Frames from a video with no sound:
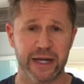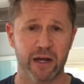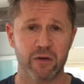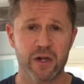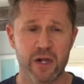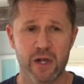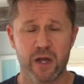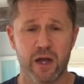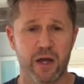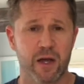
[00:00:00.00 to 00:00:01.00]
out.
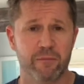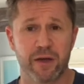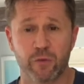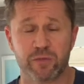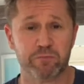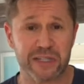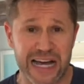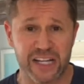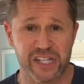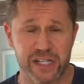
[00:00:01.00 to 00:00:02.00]
It was
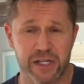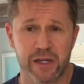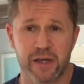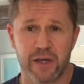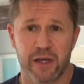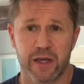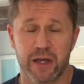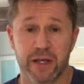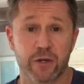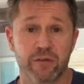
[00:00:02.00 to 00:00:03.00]
blotchy, and
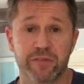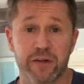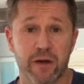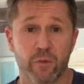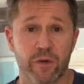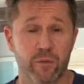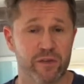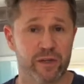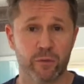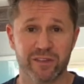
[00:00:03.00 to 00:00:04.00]
I couldn't figure out what it was.
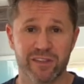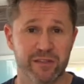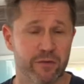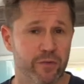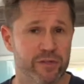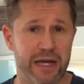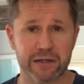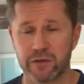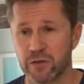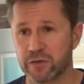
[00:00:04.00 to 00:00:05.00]
I went to several
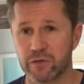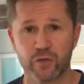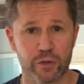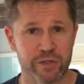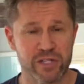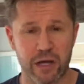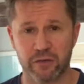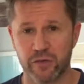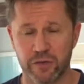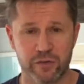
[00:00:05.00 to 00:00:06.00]
doctors,
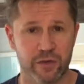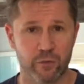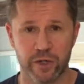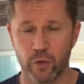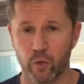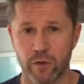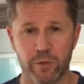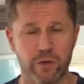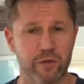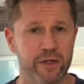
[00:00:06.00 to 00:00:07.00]
dermatologists. They wanted
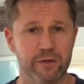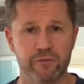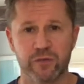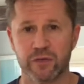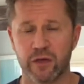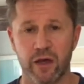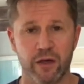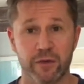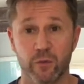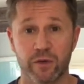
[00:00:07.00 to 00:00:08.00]
hormone creams.
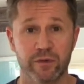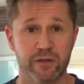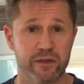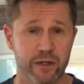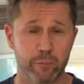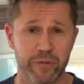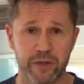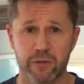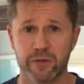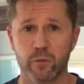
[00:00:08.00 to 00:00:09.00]
They wanted me to take a
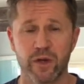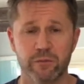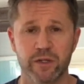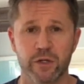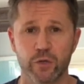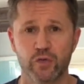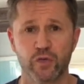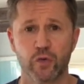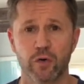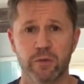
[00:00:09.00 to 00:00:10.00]
pill. They wanted me to do
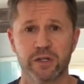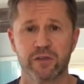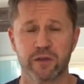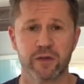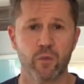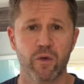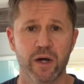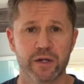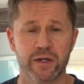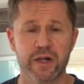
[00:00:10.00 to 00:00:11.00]
so much that they
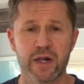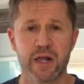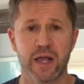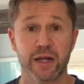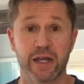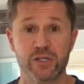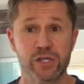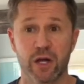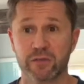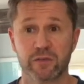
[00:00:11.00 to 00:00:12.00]
wanted, and I
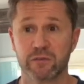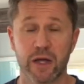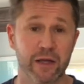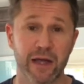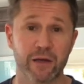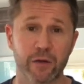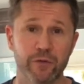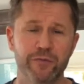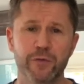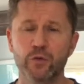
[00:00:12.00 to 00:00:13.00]
just, I
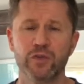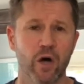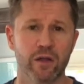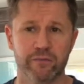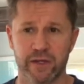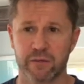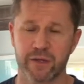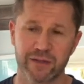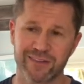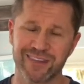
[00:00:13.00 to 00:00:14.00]
refused all of it. I'm like,
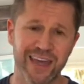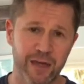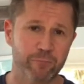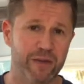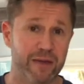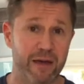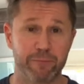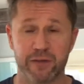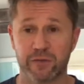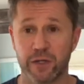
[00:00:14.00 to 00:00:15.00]
it can't be that,
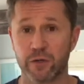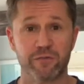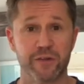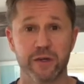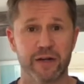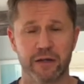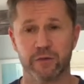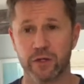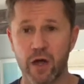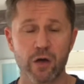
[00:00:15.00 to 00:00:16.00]
because they couldn't figure it out. They're
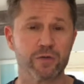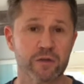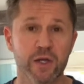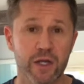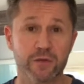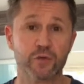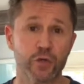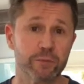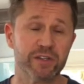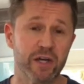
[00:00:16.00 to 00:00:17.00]
like, oh, it's
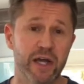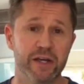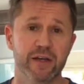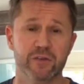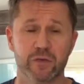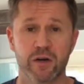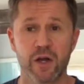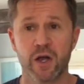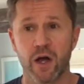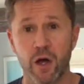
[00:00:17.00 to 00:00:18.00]
dermatitis, or,
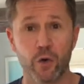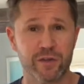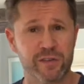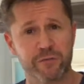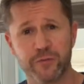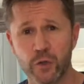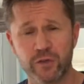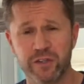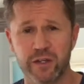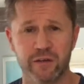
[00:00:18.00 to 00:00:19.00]
oh, it's the foods
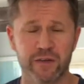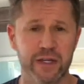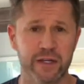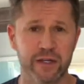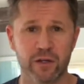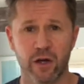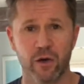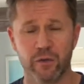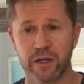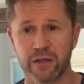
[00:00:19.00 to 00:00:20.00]
that you're eating.
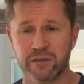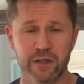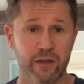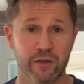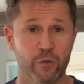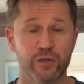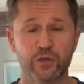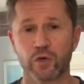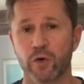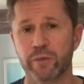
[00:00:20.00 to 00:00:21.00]
Oh, there was
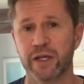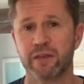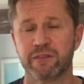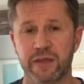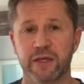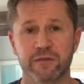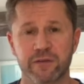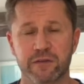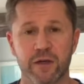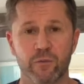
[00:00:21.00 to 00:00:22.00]
so many things
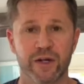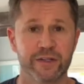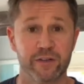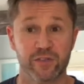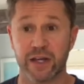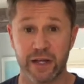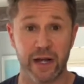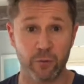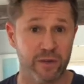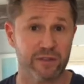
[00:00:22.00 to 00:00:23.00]
that they wanted to decide, and I
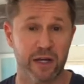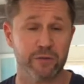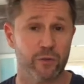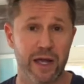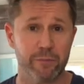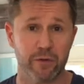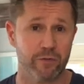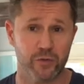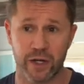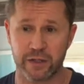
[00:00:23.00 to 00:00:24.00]
went down the rabbit hole
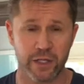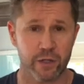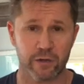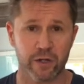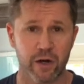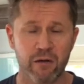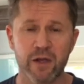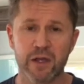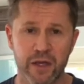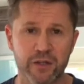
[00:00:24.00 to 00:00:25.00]
trying to cure it all
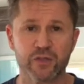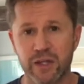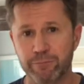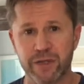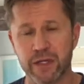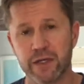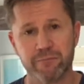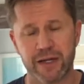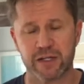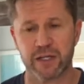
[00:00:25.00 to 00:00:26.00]
except taking
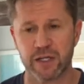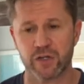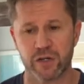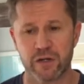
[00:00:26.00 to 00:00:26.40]
medication,